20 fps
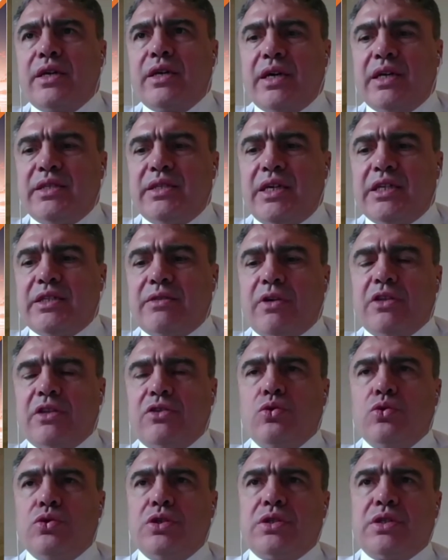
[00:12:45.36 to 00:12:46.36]
And it's not
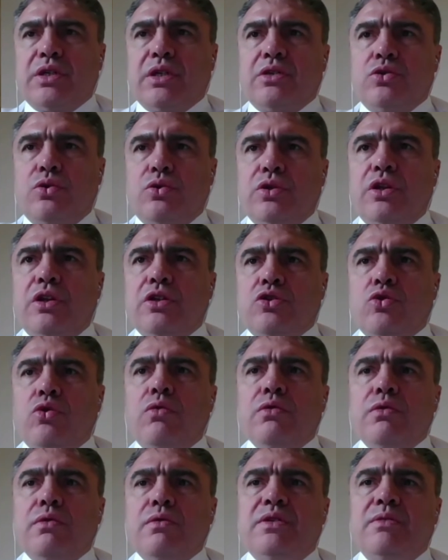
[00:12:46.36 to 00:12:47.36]
only Russia
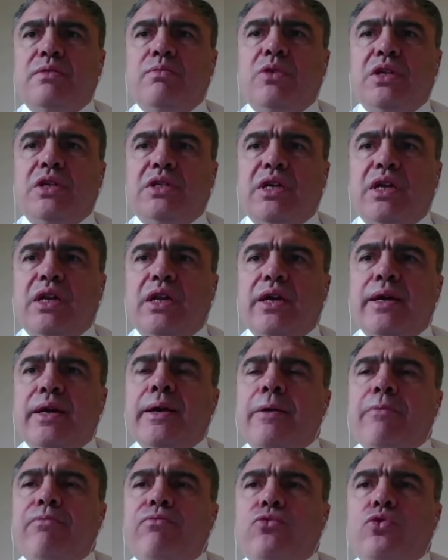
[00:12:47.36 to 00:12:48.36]
that is in the
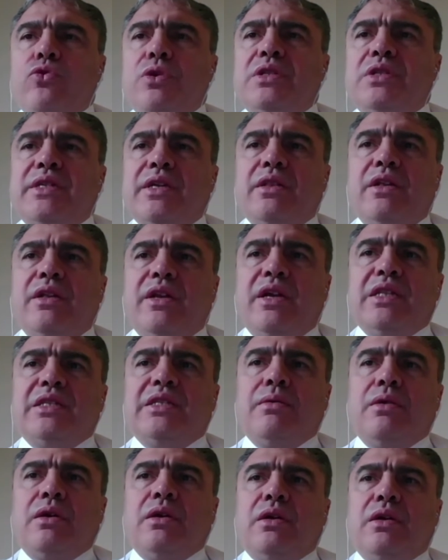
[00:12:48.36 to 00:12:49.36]
belt of risky
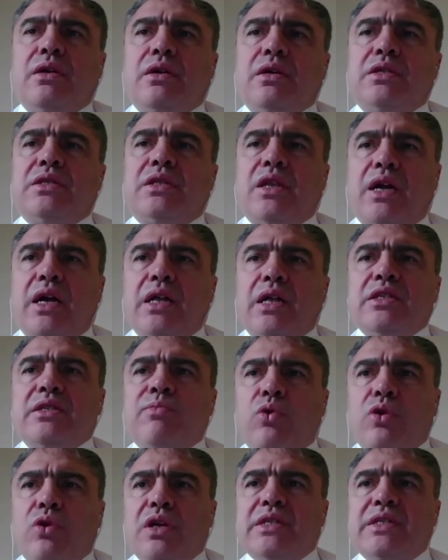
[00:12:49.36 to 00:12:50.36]
agriculture.
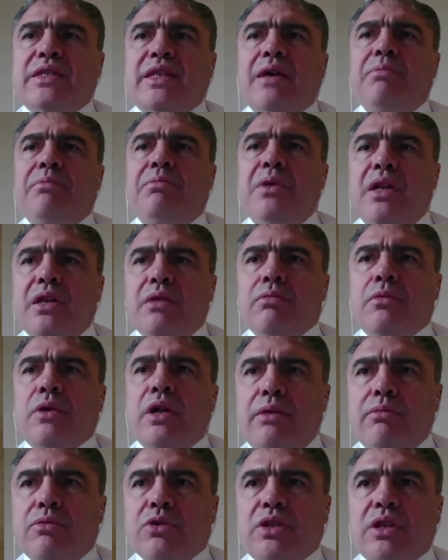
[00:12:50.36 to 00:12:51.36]
A number of
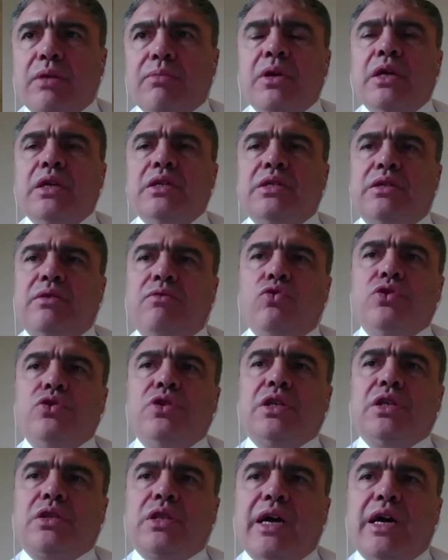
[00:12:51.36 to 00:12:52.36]
other companies that
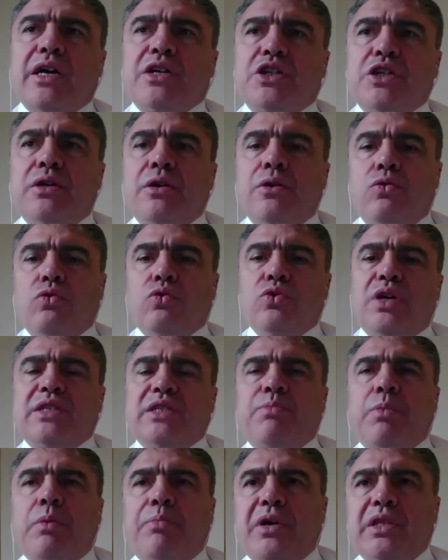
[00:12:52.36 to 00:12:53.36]
used to be
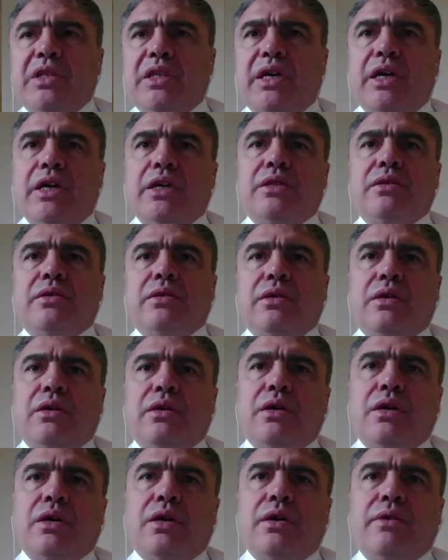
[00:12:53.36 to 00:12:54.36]
in an area
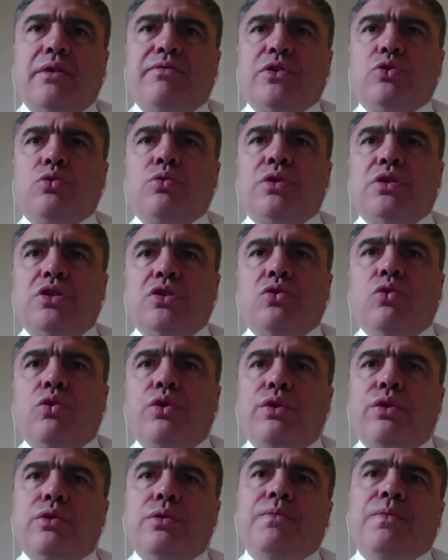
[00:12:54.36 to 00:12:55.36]
with pretty stable